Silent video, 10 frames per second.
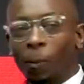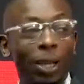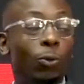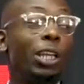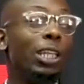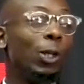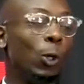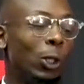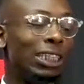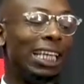But when
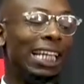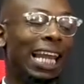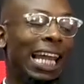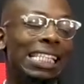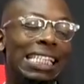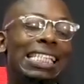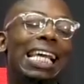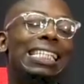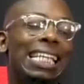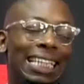he looked, he realized it's
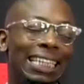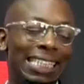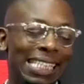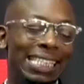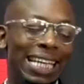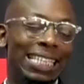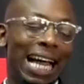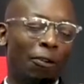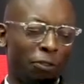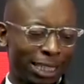exactly 3 days
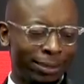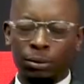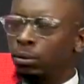after.